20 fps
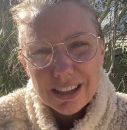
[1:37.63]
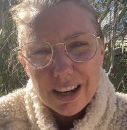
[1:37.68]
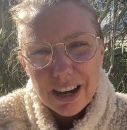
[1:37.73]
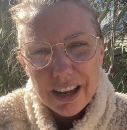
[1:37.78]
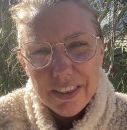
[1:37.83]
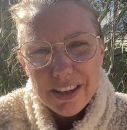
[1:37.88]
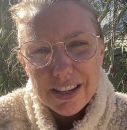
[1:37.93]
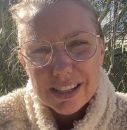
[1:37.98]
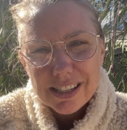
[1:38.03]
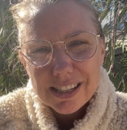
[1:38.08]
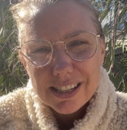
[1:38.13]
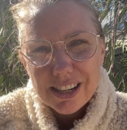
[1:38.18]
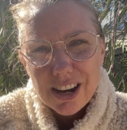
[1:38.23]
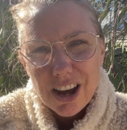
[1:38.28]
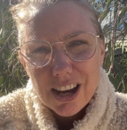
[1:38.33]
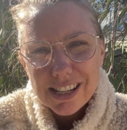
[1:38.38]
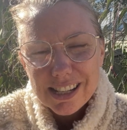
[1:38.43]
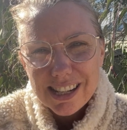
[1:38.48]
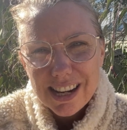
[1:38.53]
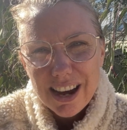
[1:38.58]
I think it's
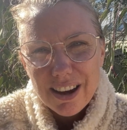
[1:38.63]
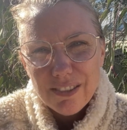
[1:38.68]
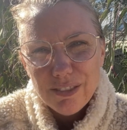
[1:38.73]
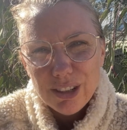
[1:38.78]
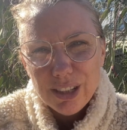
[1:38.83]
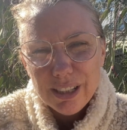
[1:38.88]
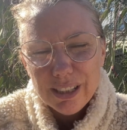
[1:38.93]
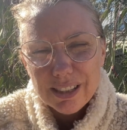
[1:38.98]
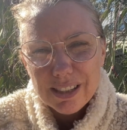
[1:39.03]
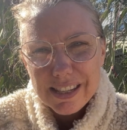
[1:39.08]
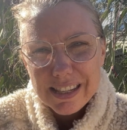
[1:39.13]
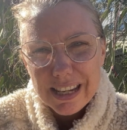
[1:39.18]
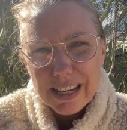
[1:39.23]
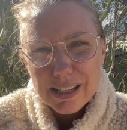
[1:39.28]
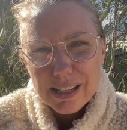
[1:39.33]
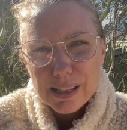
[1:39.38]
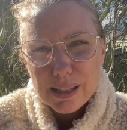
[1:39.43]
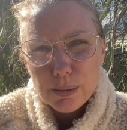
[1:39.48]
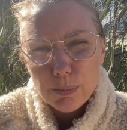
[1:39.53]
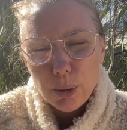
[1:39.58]
nice to have a little
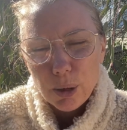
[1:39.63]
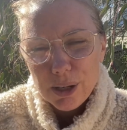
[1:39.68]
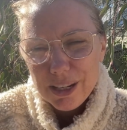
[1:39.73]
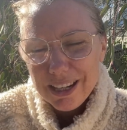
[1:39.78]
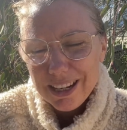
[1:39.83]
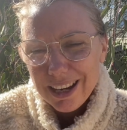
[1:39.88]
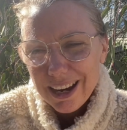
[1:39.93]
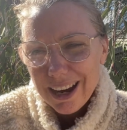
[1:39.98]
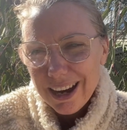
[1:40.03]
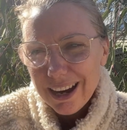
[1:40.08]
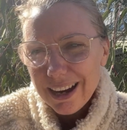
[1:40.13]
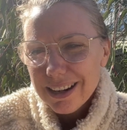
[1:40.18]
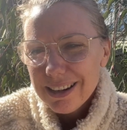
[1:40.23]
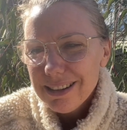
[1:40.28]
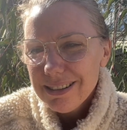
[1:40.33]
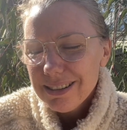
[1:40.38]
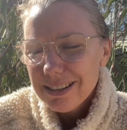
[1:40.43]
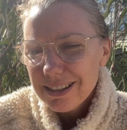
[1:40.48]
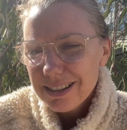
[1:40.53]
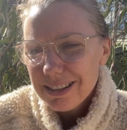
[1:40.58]
zen spot in your
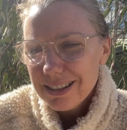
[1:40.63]
garden